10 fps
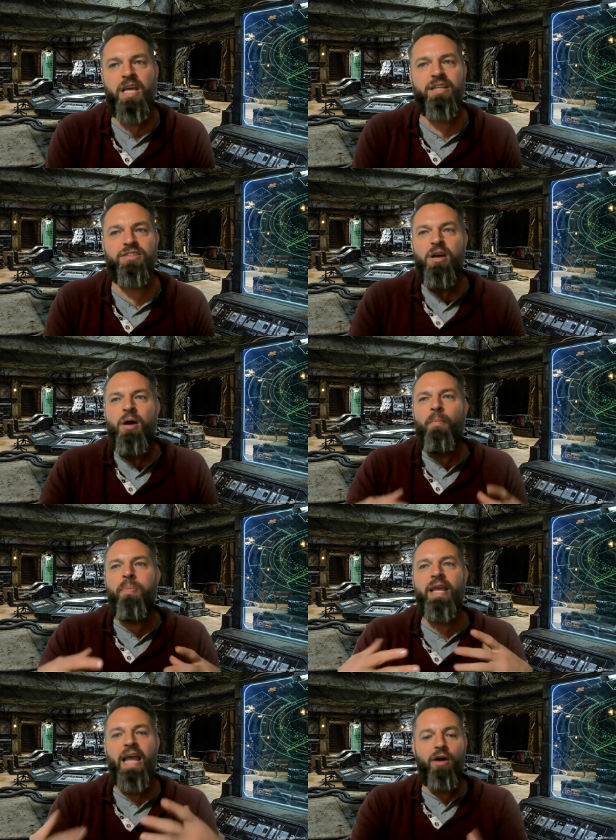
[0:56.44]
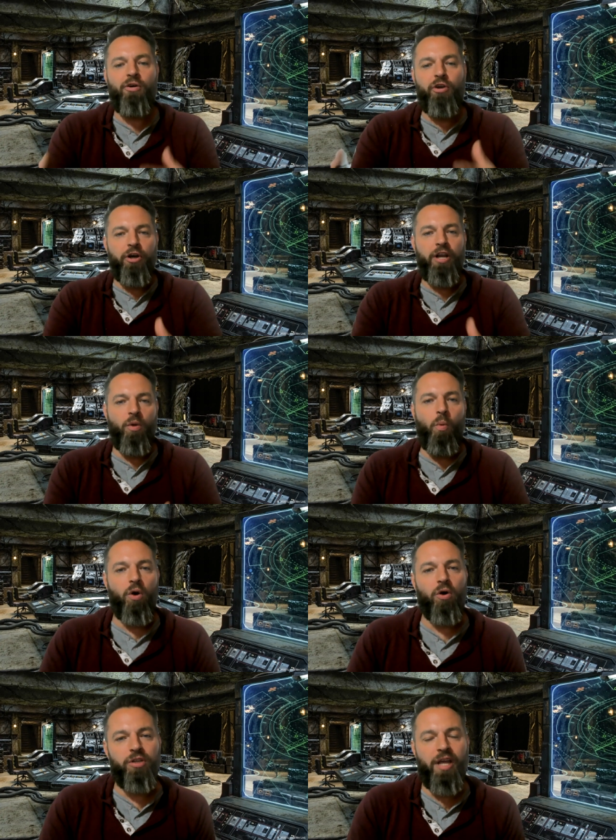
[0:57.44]
is putting out good in the
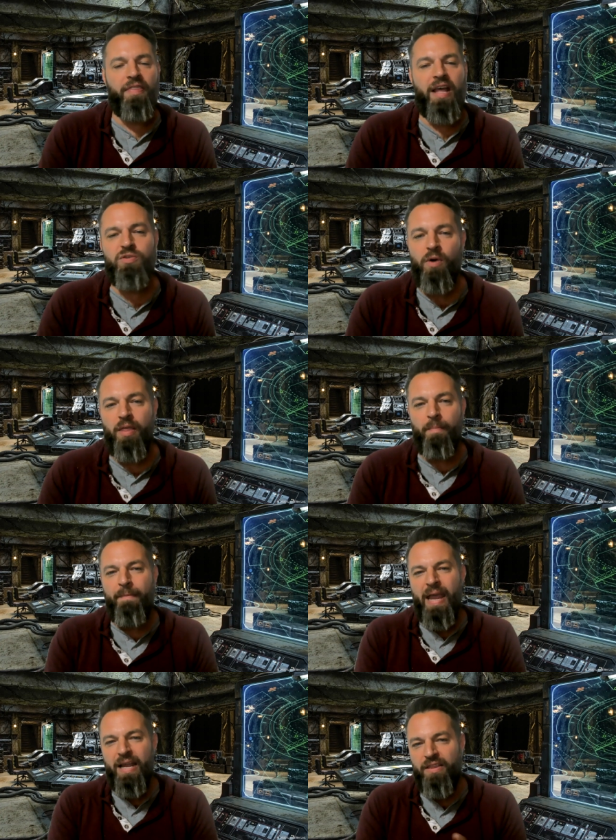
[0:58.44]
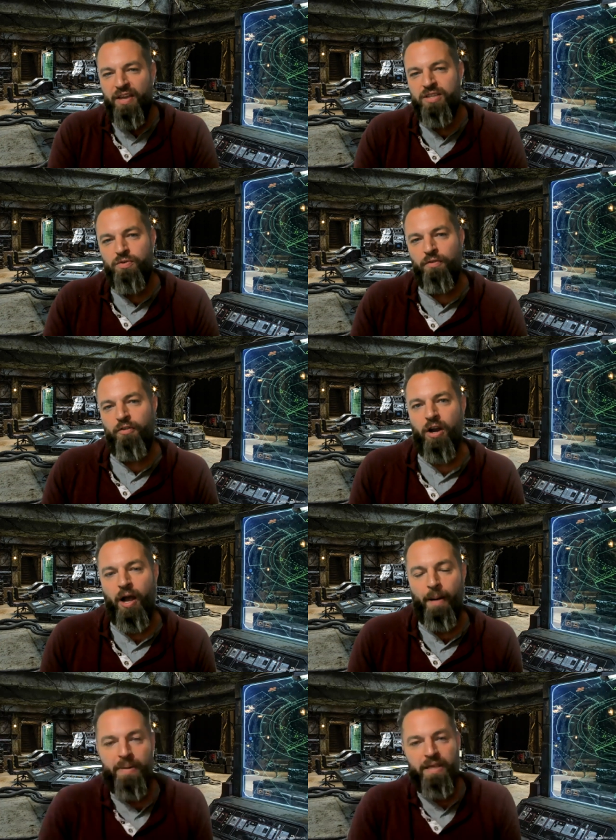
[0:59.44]
world. And that's one of the main things with our
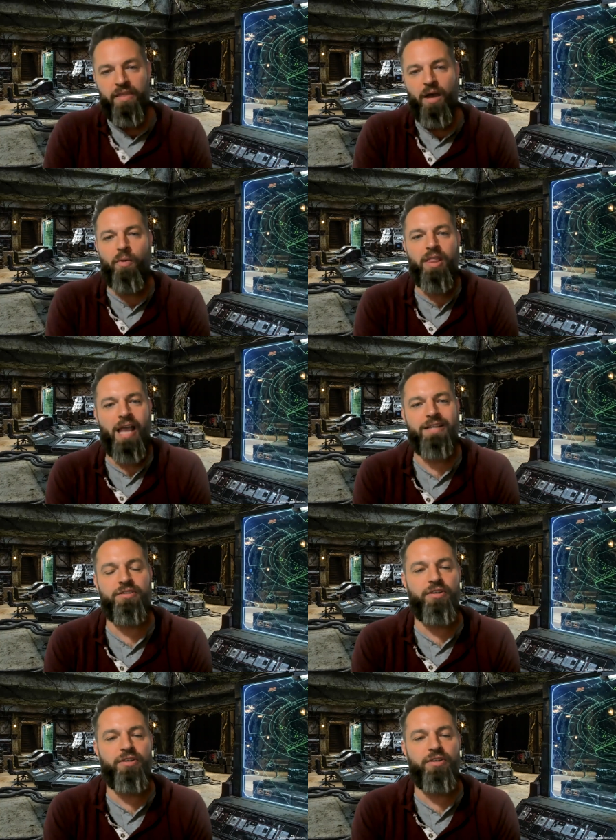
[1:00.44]
company that we like to